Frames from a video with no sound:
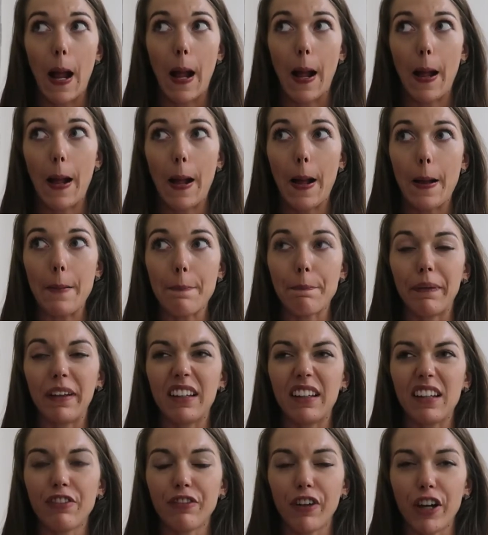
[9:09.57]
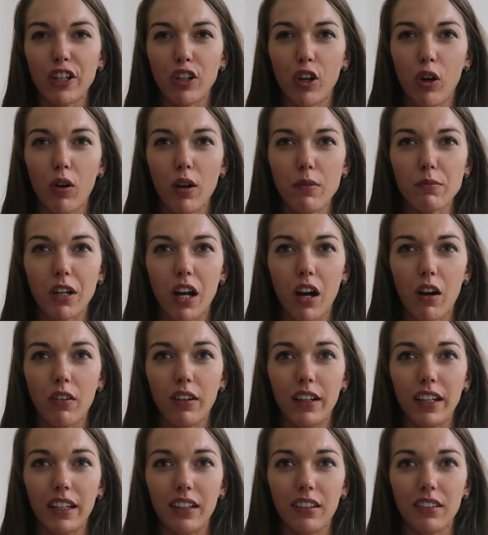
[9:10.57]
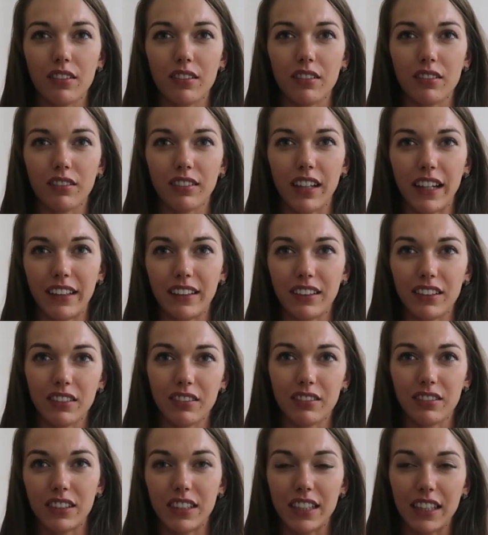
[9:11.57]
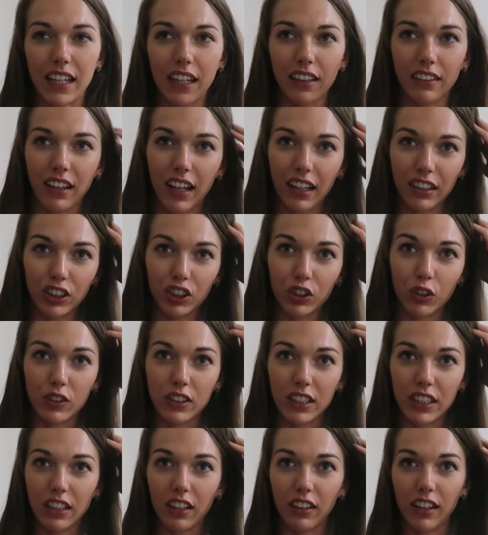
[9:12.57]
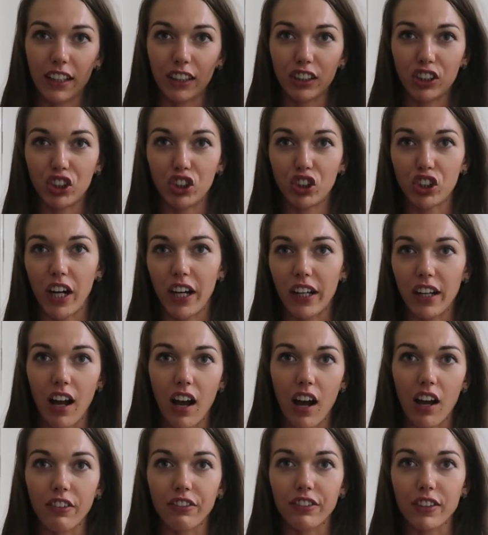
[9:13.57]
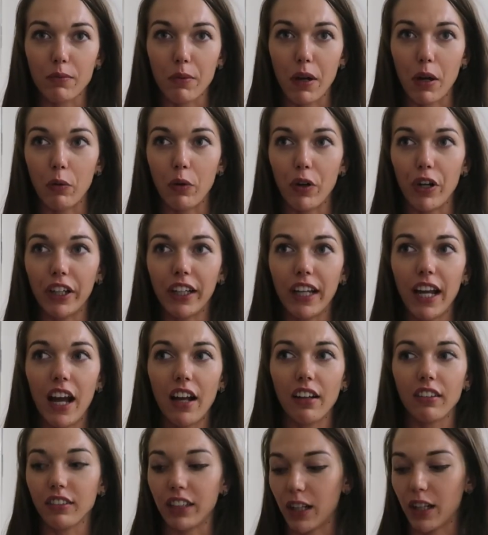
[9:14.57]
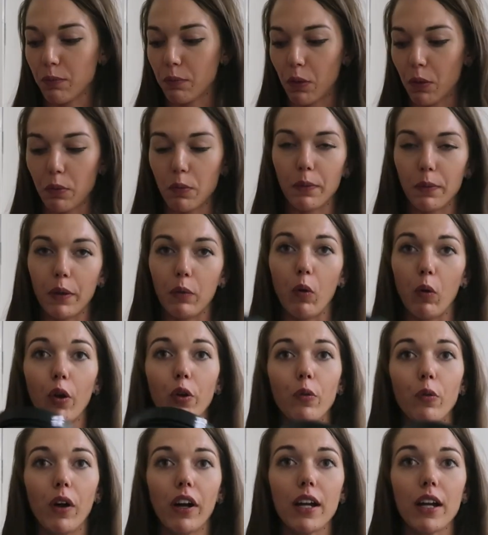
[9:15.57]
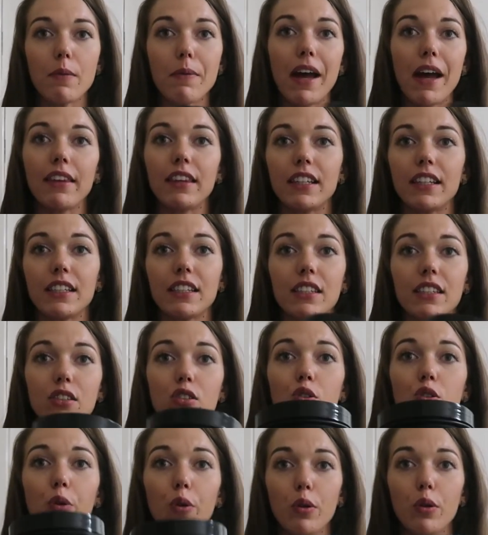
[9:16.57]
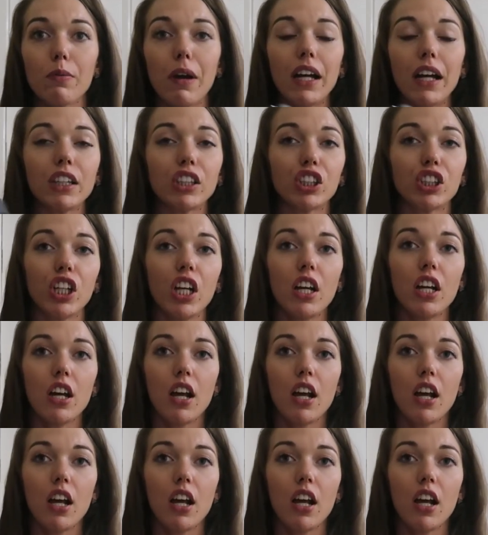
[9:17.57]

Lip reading: But if I know I'm going like to get lunch or dinner like straight after my workout, like I probably won't worry about this too much.